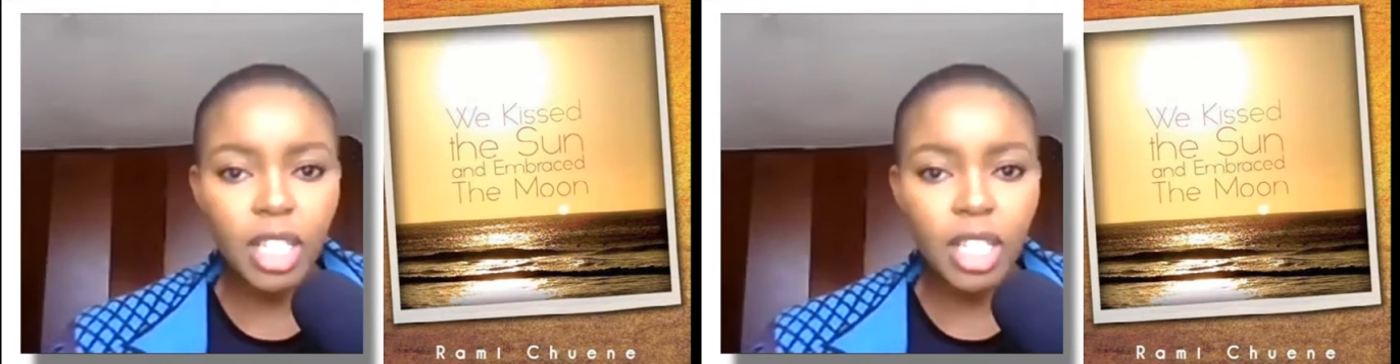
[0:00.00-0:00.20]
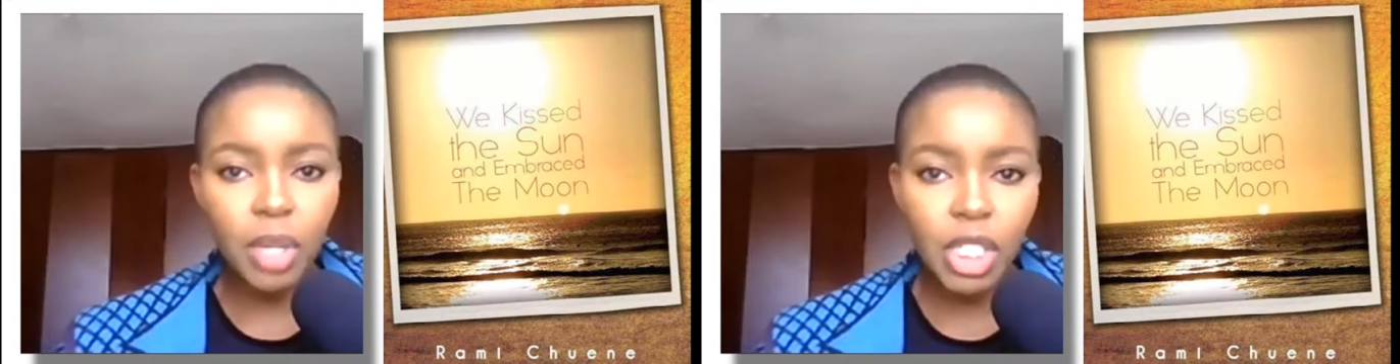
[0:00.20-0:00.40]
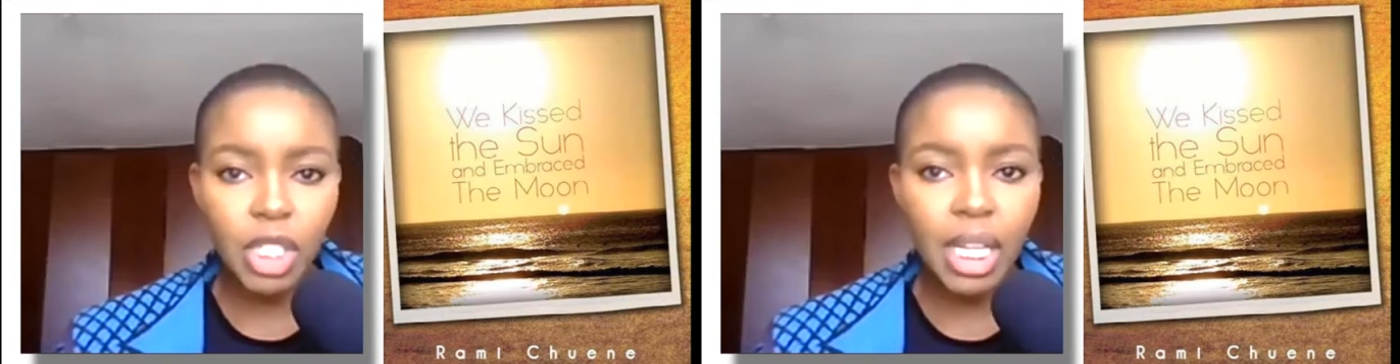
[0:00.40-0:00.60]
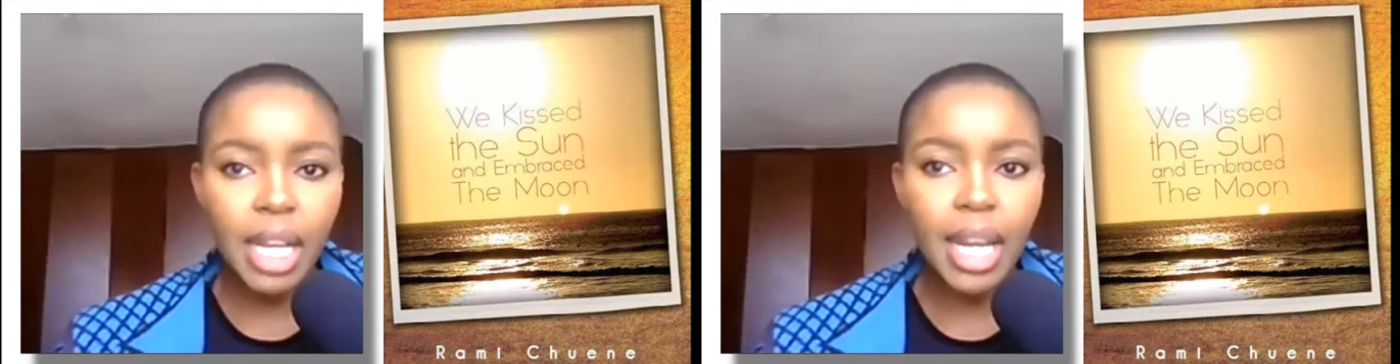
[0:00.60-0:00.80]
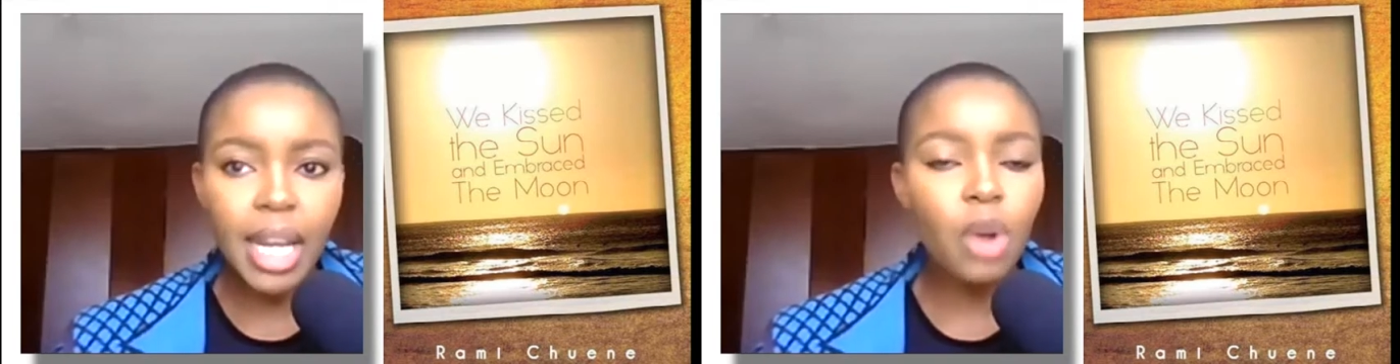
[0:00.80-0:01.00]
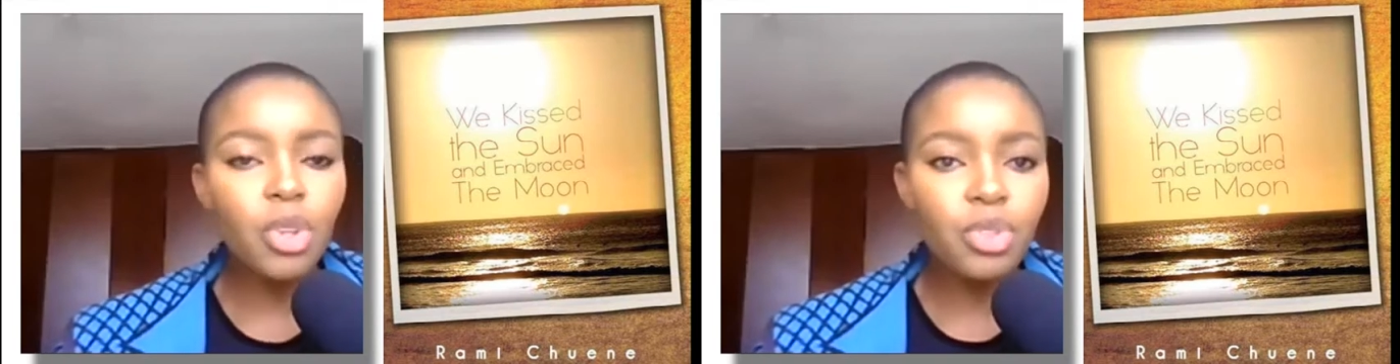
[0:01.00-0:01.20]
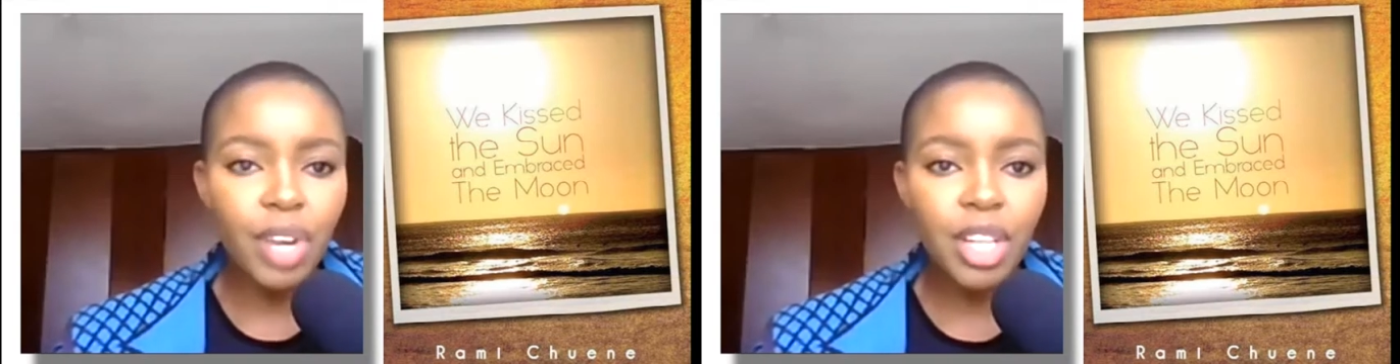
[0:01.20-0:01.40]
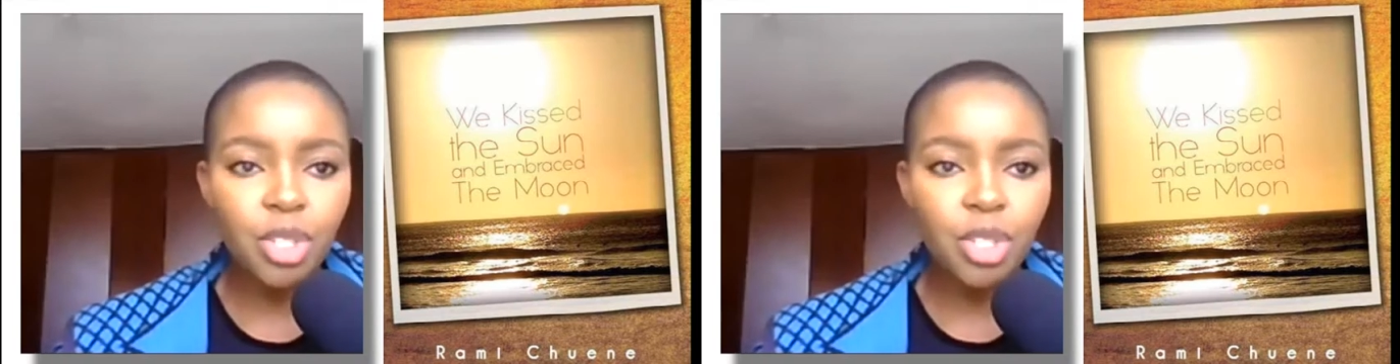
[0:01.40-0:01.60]
especially in how you
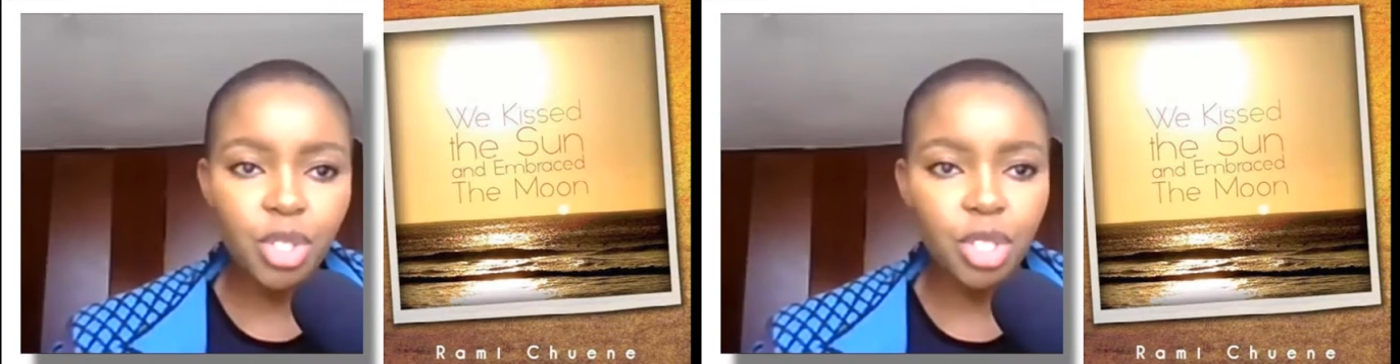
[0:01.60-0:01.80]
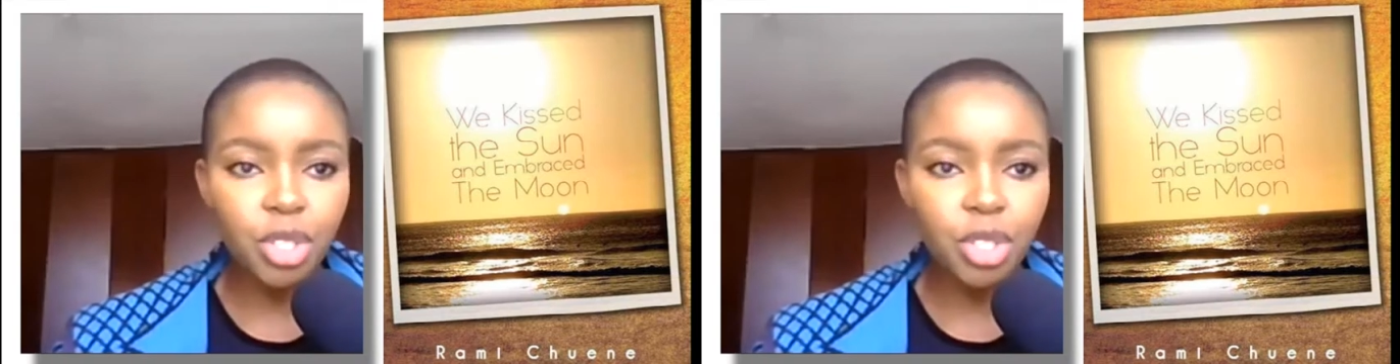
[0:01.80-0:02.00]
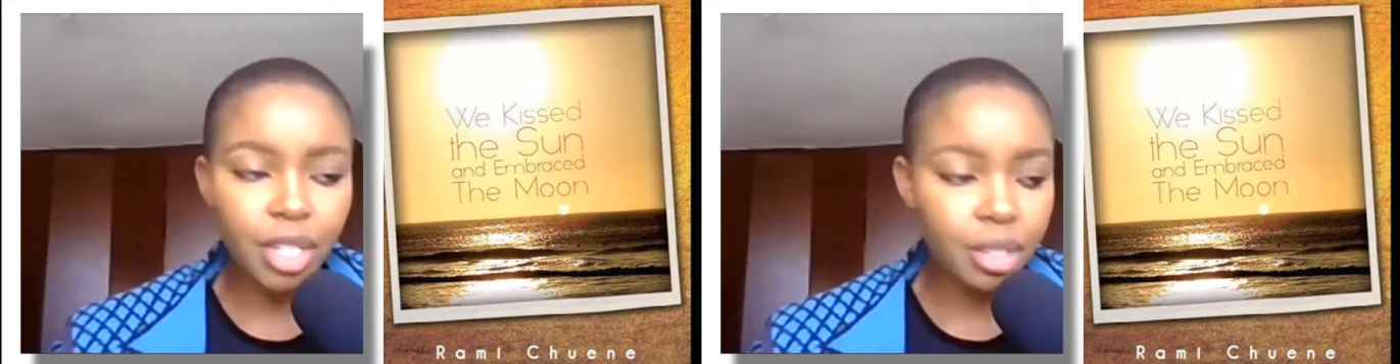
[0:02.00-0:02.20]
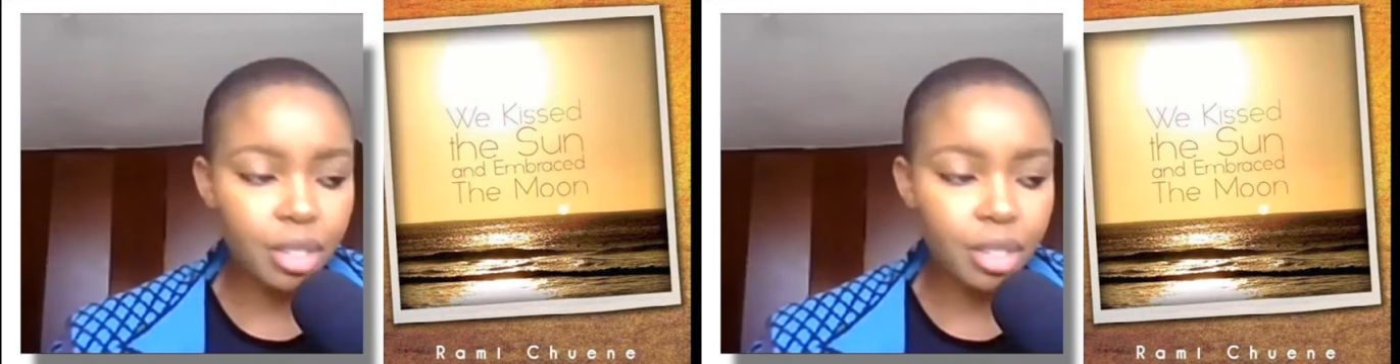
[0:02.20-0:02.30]
raise your children?